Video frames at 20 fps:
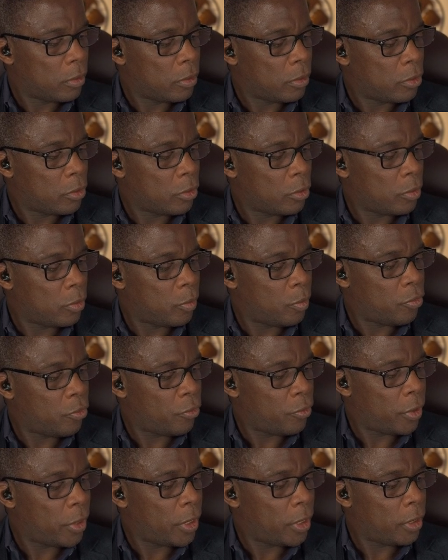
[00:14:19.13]
to
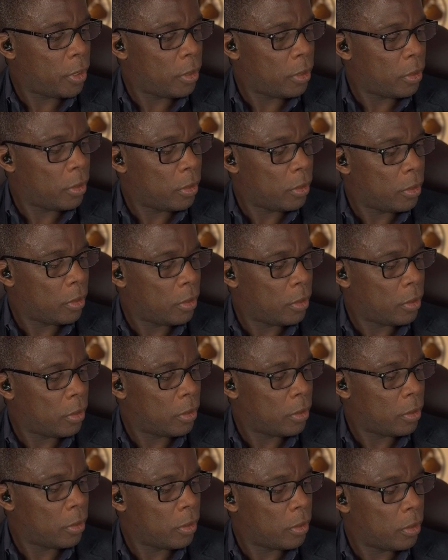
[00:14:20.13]
bring
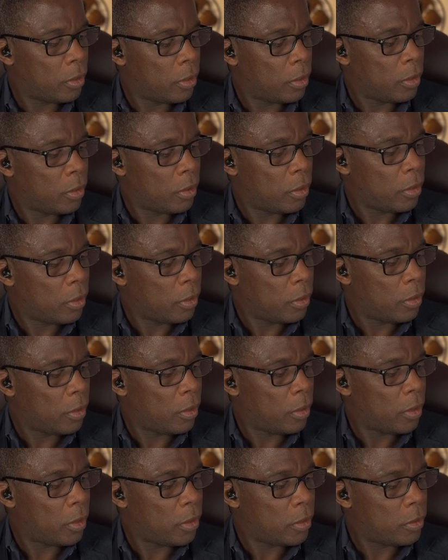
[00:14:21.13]

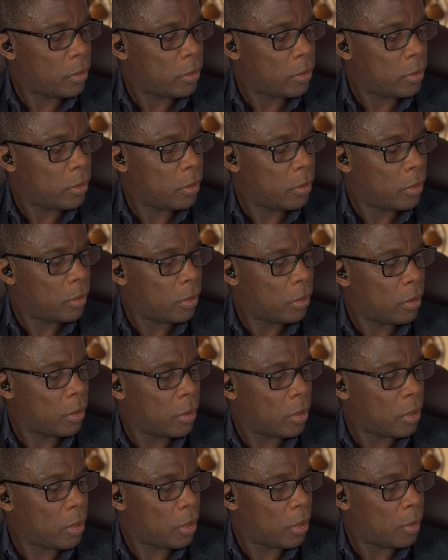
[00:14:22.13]
this
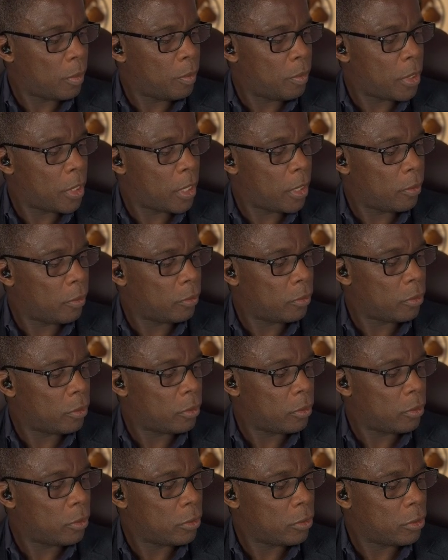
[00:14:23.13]
about.
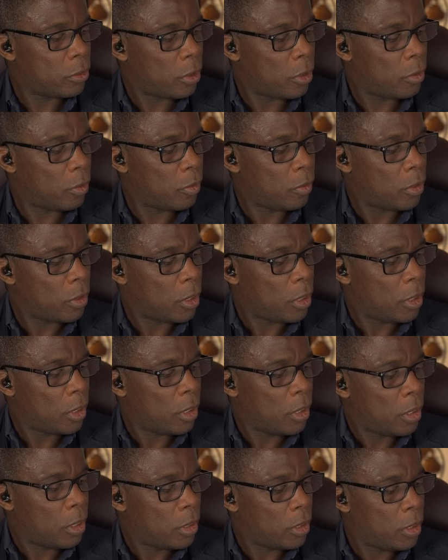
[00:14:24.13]
So
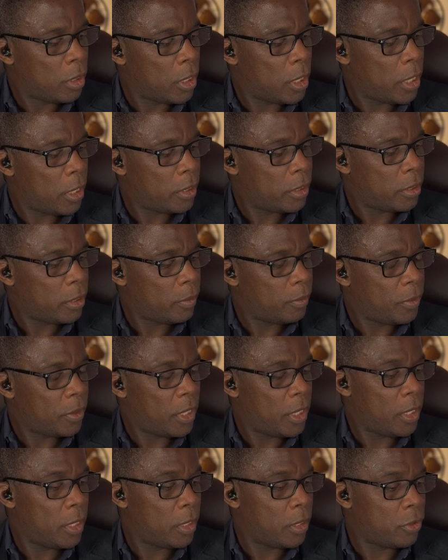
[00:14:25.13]
the
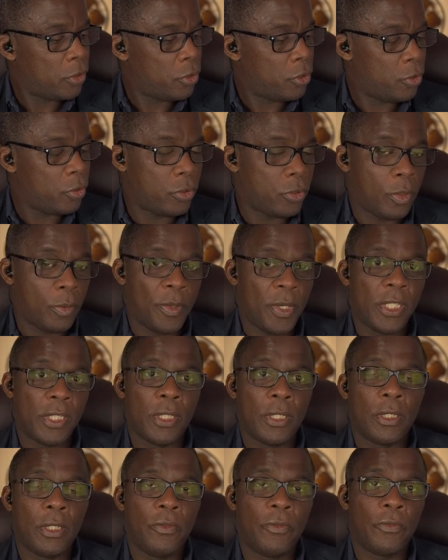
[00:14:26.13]
ATP is used to
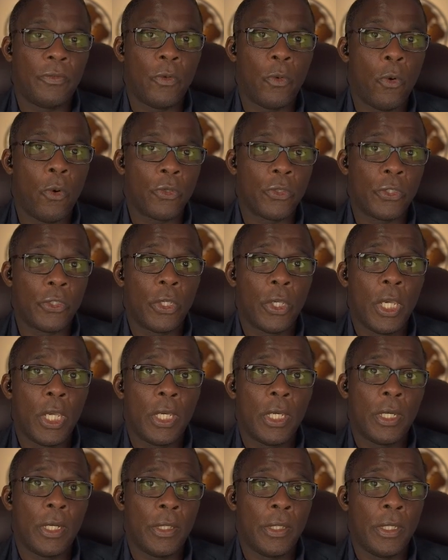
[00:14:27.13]
basically force
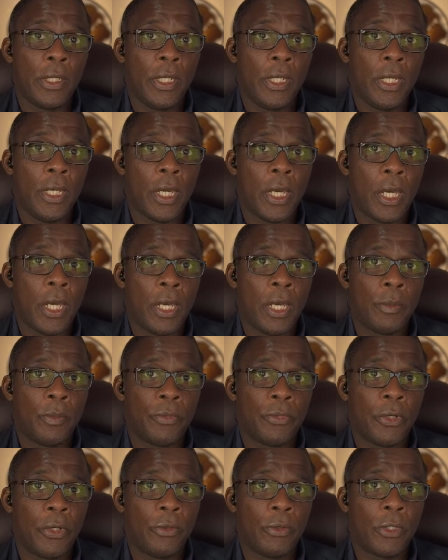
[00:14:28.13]
the
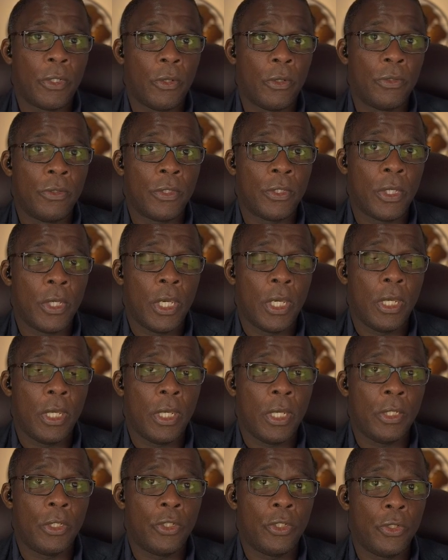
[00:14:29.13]
protons
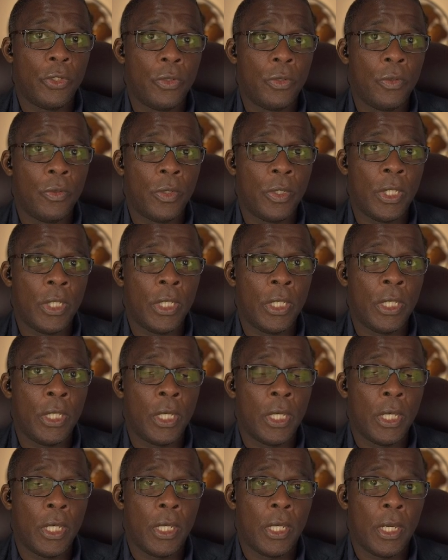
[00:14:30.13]
into the
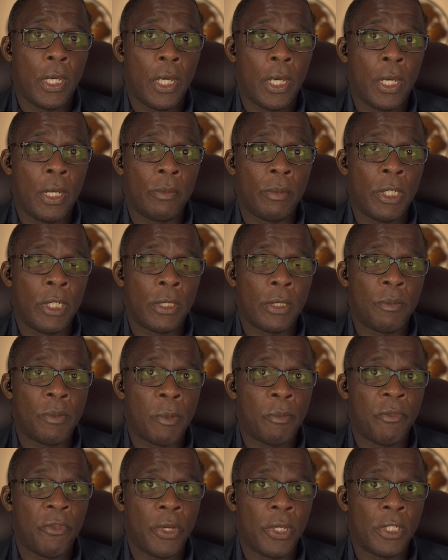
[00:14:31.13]

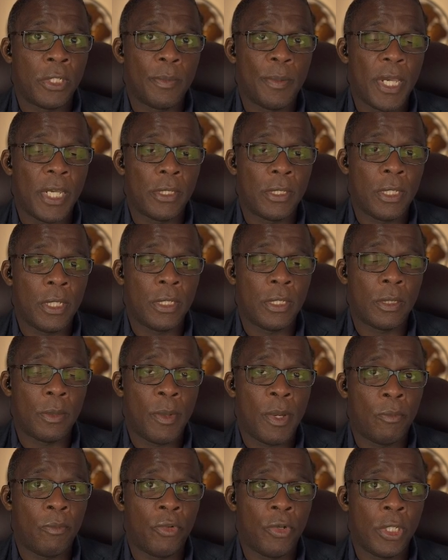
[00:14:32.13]
intermembrane space. The
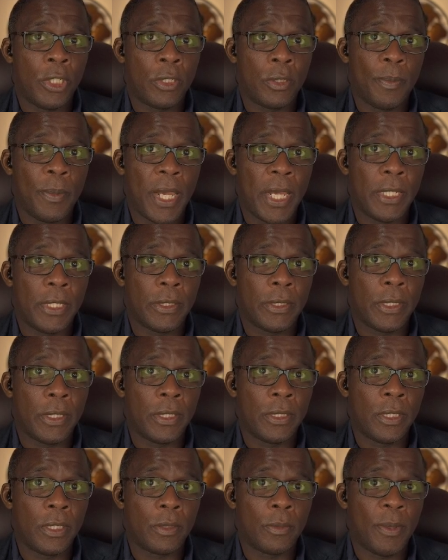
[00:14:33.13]
intermembrane space
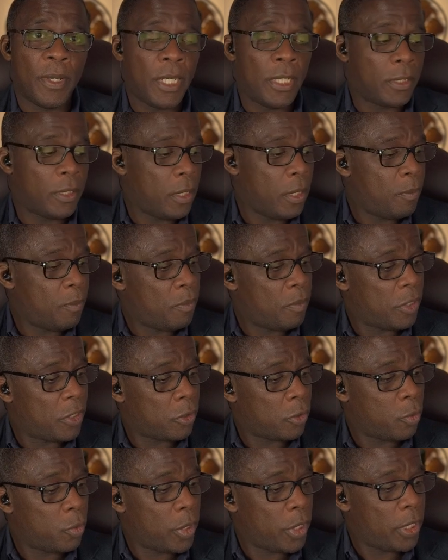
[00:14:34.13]
is the space in
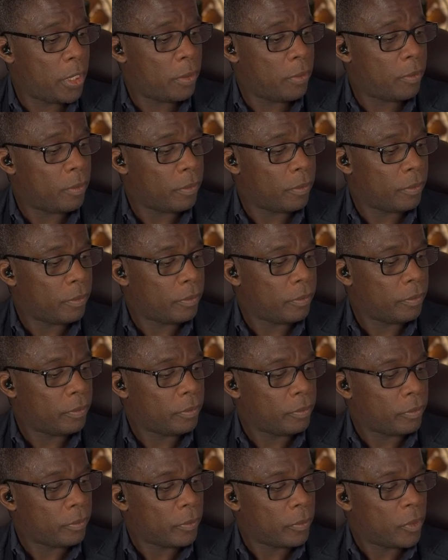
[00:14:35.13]
between.
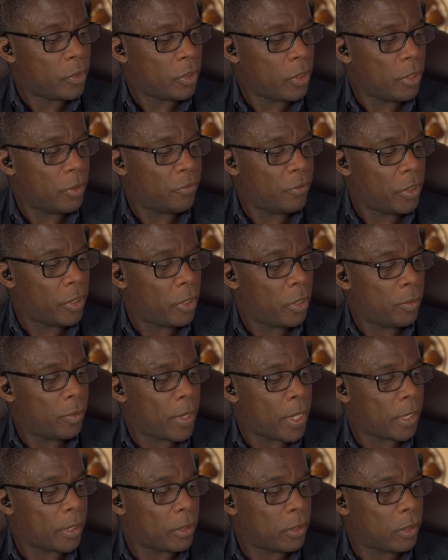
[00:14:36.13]
So if we go
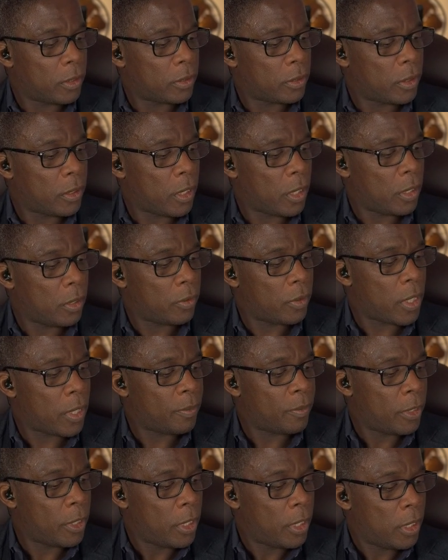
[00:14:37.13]
back to this
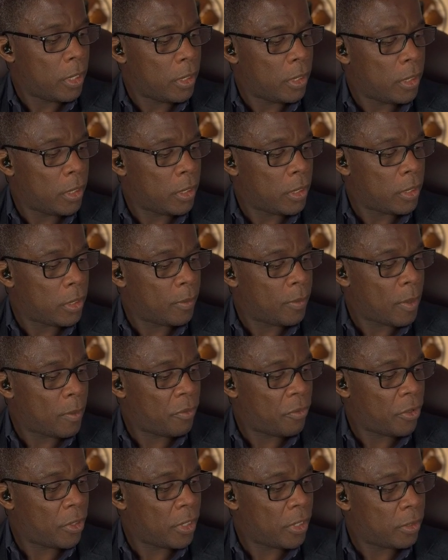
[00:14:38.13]
diagram, the
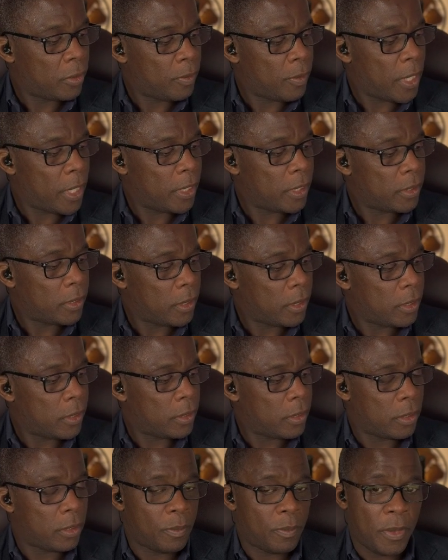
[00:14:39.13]
intermembrane space is
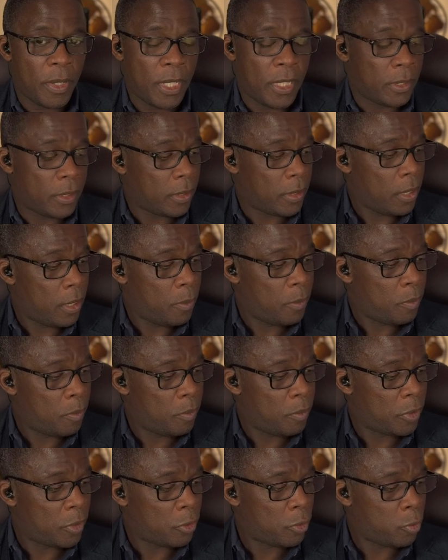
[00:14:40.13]
the space in
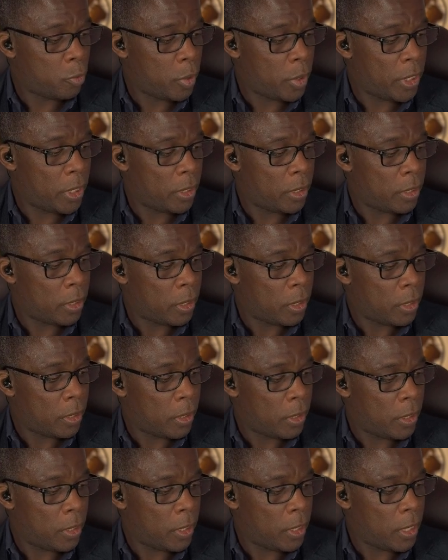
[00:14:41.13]
between
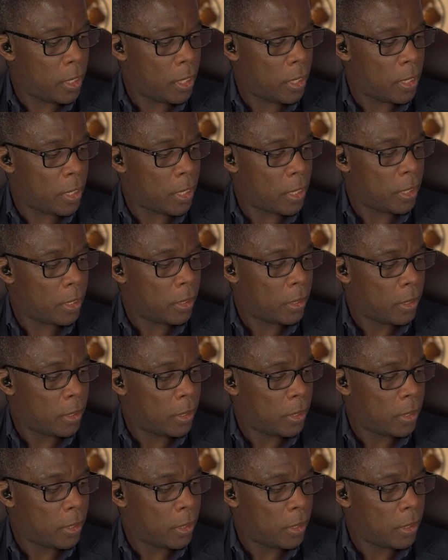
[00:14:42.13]
the inner